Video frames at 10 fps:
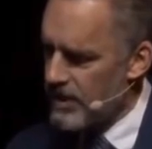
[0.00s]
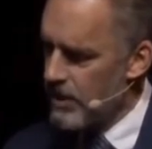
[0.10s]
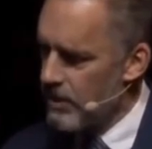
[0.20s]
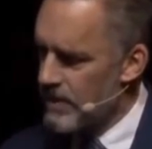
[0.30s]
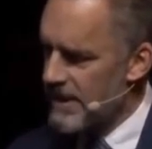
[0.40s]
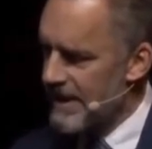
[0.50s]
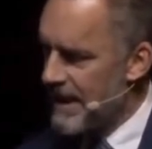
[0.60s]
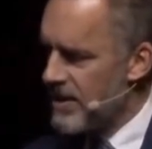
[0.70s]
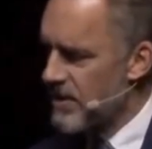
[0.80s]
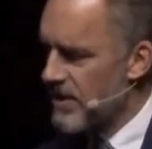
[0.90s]
do is
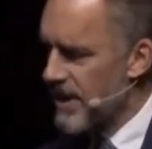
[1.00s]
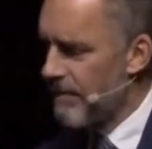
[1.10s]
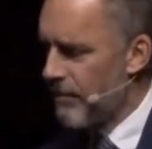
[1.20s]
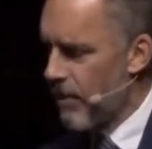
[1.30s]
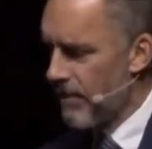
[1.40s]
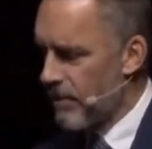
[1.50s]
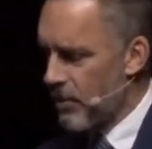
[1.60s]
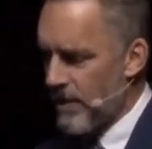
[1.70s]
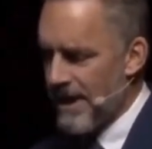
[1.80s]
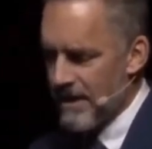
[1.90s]
engage in some form of
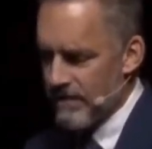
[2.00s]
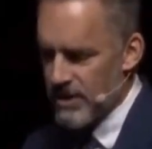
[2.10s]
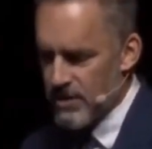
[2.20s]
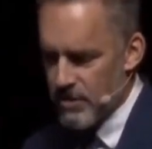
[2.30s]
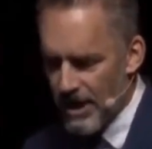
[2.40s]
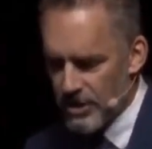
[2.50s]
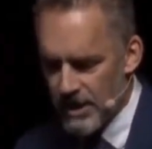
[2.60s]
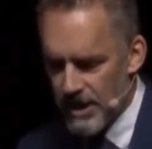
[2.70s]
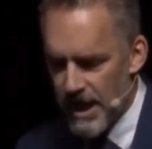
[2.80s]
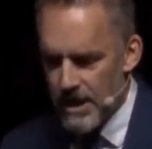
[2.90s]
creative
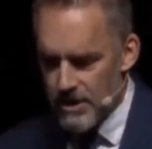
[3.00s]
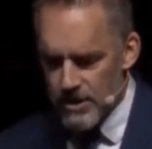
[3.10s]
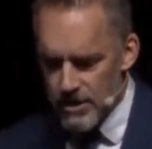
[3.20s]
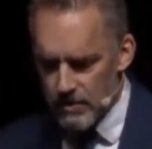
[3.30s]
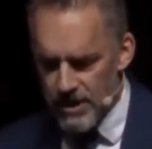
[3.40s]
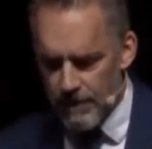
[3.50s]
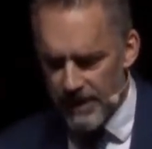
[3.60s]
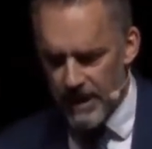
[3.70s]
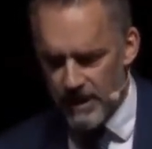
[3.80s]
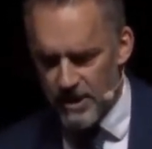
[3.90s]
destruction, just so something
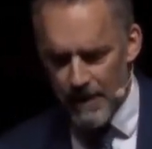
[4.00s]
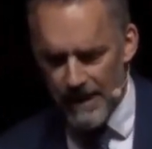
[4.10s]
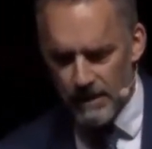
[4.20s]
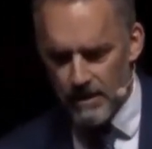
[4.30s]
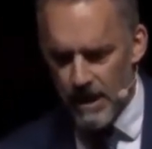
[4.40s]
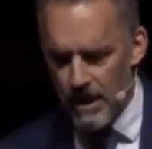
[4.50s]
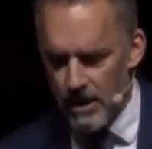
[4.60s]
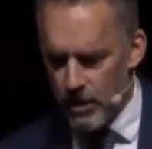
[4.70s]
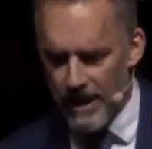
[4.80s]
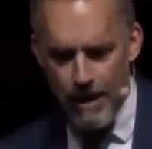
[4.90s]
unexpected
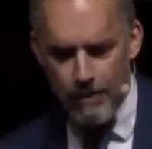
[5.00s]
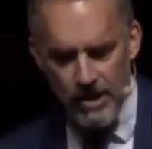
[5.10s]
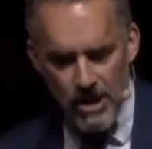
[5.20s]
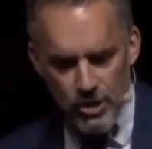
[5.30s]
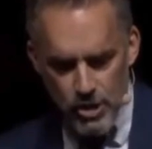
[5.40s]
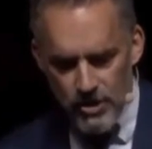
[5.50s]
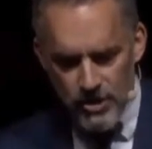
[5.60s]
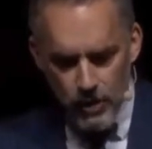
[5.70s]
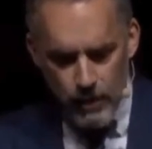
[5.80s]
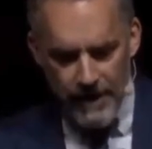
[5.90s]
could happen, just
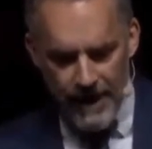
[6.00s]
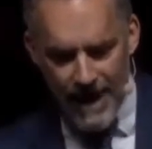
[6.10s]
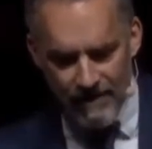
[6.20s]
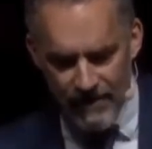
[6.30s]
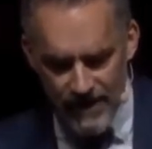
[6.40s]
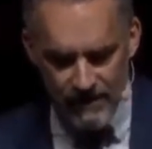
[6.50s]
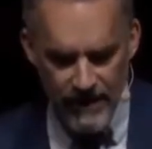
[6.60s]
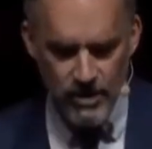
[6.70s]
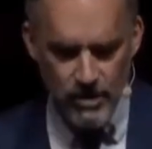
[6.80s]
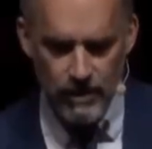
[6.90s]
so we could have the
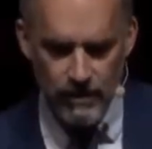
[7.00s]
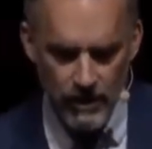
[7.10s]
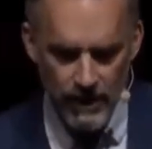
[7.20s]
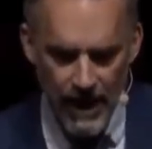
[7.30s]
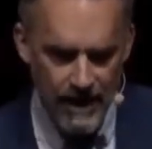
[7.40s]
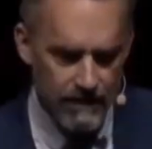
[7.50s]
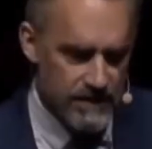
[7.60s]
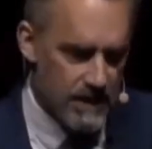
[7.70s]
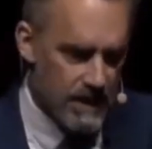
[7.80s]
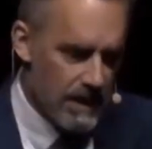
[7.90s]
adventure of our
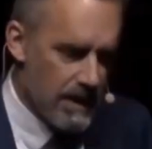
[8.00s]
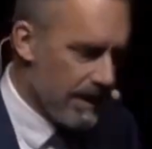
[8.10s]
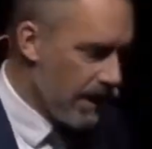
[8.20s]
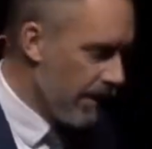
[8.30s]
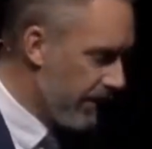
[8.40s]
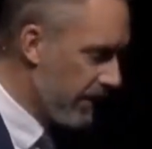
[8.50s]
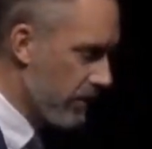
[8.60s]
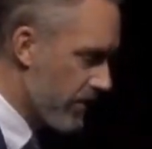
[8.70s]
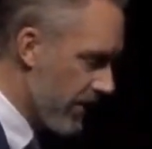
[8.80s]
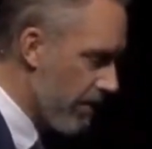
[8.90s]
lives. And I think
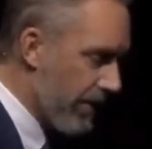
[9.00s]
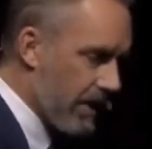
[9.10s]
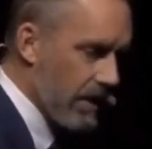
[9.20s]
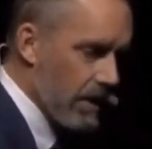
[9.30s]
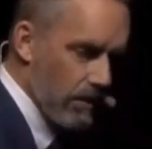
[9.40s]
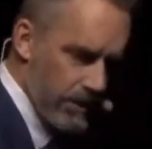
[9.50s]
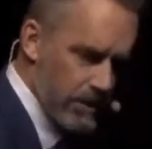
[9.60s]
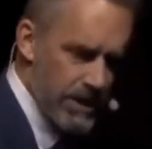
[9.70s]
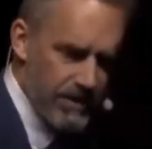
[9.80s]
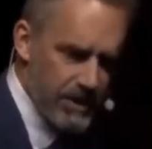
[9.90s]
there's something
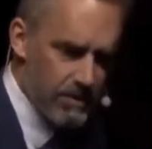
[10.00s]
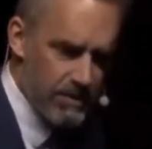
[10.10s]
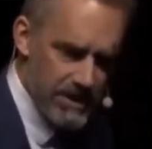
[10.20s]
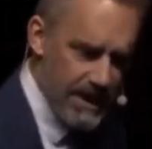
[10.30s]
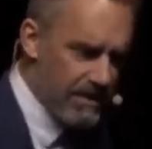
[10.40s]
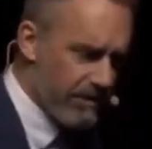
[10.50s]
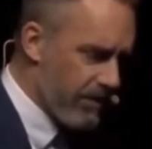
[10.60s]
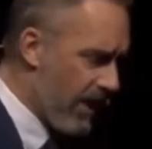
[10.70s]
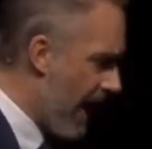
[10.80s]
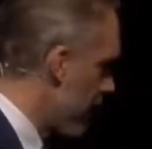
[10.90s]
to be said for
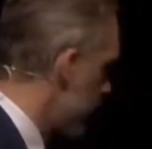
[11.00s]
that.